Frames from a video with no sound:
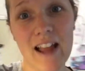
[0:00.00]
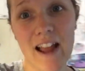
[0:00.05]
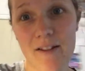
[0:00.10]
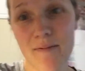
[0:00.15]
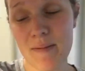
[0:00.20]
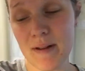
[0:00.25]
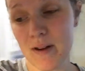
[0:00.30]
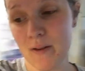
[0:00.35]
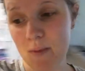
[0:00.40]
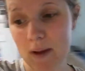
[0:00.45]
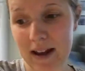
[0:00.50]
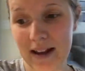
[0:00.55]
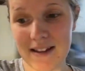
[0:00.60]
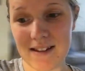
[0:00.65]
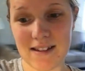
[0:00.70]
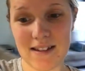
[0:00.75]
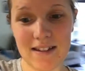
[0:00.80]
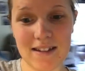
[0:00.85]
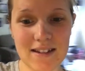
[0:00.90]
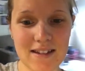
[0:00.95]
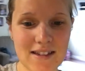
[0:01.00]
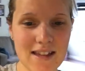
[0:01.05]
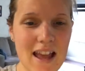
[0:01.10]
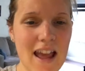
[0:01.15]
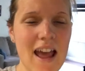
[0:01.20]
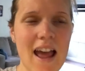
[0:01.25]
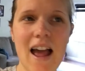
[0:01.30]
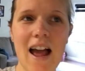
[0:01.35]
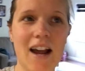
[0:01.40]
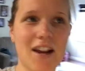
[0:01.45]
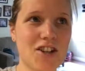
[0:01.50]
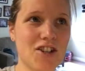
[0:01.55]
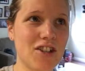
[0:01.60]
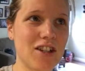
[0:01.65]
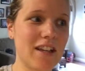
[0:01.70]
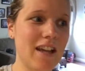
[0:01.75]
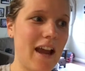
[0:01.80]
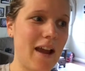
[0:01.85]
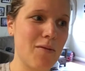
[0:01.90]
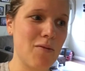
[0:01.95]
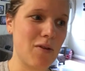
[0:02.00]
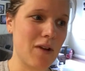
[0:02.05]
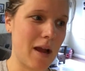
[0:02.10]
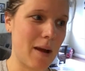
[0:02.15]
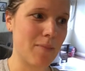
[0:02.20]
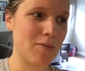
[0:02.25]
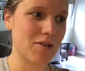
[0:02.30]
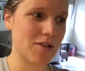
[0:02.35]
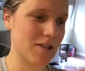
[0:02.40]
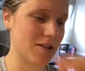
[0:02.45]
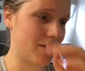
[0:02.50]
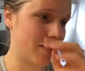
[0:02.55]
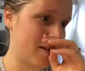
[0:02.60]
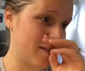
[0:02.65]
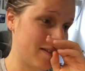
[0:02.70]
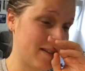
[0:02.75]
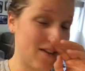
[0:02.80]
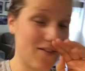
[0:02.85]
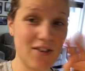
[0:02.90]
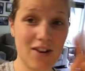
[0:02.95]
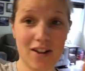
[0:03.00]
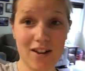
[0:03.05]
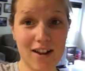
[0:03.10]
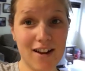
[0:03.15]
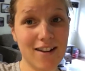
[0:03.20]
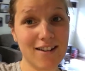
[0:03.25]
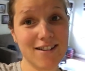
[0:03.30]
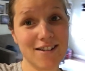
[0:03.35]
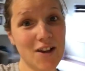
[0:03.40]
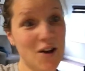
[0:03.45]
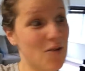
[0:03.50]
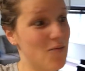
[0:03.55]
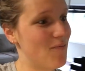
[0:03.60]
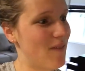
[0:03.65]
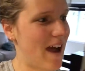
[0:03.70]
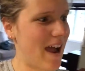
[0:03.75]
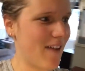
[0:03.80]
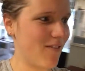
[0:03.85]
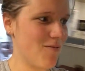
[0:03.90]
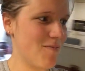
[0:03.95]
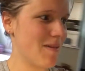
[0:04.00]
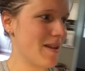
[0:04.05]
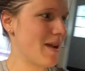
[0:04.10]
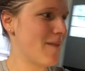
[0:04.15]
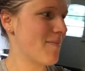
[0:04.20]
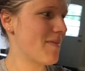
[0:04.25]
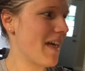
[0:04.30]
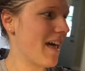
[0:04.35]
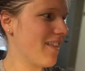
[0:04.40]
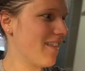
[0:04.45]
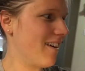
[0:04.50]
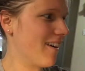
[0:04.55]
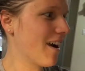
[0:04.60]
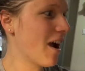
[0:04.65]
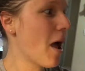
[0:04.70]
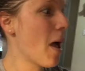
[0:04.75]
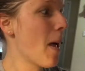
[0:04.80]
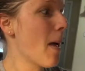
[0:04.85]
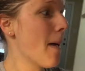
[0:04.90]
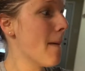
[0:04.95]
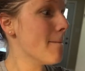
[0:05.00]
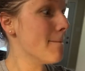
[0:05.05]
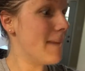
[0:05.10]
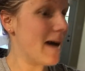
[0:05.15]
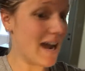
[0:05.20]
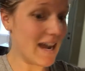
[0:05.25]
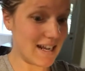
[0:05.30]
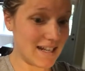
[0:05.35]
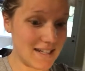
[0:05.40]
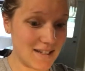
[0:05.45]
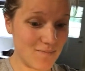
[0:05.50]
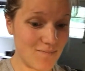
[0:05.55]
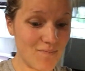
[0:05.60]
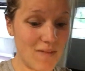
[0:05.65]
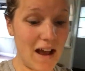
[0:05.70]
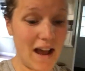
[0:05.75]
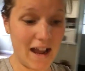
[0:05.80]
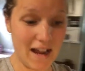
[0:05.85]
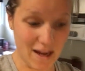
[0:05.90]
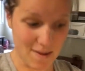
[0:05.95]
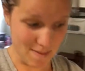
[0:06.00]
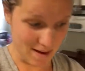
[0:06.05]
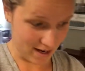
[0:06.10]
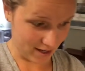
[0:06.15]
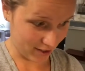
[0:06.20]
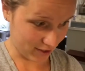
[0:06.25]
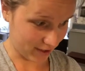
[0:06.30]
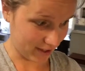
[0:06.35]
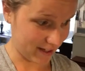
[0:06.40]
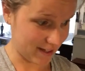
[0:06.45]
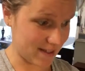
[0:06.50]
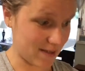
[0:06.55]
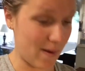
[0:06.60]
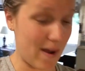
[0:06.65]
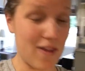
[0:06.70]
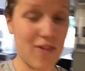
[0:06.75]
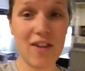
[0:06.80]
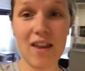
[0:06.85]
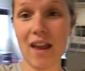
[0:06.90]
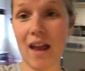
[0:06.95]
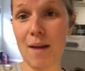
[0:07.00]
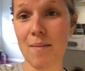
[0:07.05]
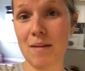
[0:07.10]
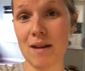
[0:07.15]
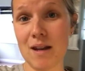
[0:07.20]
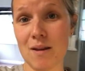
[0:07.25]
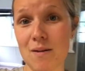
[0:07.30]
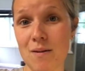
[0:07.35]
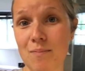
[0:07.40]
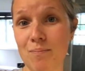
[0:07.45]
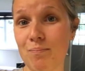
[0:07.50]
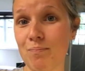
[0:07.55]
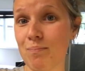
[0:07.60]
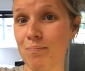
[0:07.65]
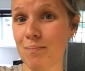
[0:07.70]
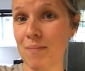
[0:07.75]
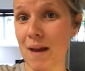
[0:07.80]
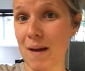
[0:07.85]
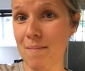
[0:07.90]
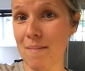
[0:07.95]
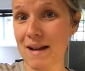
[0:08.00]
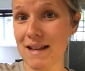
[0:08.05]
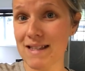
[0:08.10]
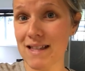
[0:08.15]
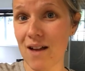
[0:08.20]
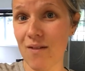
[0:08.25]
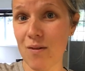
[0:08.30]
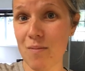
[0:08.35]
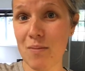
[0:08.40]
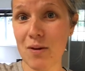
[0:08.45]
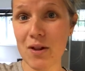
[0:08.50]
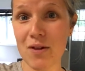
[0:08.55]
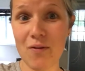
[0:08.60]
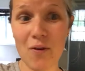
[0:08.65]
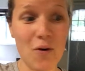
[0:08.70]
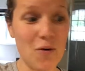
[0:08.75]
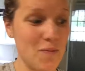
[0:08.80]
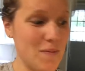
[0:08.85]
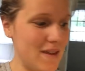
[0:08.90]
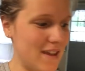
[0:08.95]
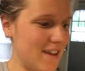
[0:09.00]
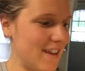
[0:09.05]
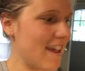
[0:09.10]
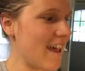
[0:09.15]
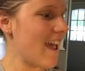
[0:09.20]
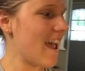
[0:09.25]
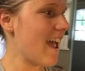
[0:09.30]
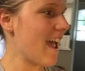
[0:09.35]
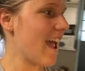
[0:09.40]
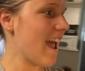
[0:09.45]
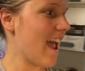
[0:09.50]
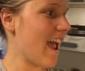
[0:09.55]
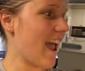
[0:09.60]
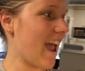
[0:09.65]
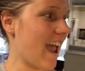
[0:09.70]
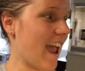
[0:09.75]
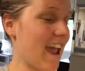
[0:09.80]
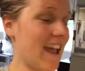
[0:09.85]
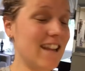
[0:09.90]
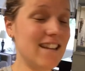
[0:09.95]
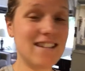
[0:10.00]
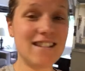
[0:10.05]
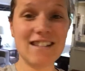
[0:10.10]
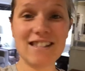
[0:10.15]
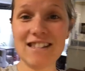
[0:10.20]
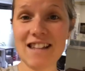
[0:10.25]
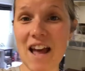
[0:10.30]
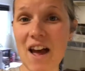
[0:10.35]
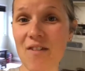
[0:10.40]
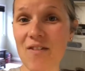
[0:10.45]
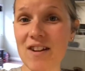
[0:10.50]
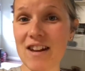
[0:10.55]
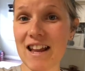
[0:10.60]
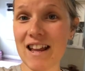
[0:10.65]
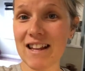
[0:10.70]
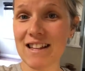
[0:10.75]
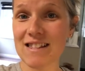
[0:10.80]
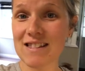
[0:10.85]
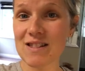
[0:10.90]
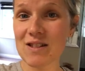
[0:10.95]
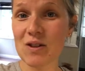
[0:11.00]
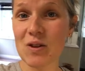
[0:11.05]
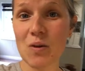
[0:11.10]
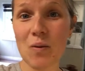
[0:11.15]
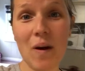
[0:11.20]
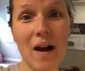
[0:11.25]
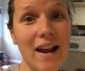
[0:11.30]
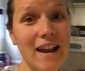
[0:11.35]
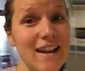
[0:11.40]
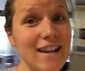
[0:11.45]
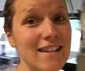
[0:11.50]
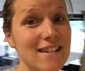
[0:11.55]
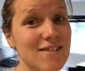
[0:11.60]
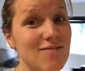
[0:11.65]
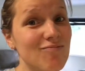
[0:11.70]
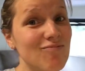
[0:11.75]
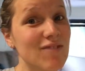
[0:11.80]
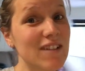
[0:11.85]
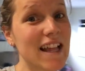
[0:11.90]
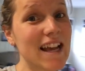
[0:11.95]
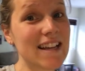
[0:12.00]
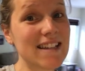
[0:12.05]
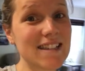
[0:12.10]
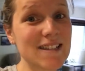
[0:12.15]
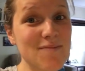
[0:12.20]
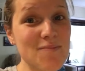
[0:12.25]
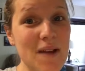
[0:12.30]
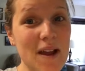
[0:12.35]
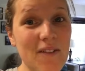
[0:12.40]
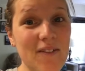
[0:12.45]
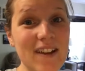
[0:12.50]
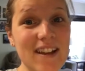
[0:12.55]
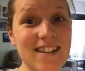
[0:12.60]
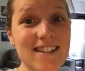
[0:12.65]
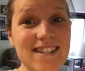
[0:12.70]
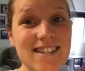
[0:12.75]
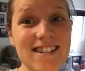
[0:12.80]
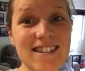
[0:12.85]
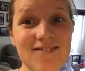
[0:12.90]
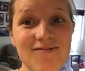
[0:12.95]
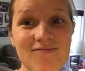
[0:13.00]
I've been awake since, actually I woke up just around seven o'clock, so I haven't been up that long, but I am hungry. So I think I'm gonna get myself a bowl of oatmeal and just have a nice, quiet, relaxing breakfast.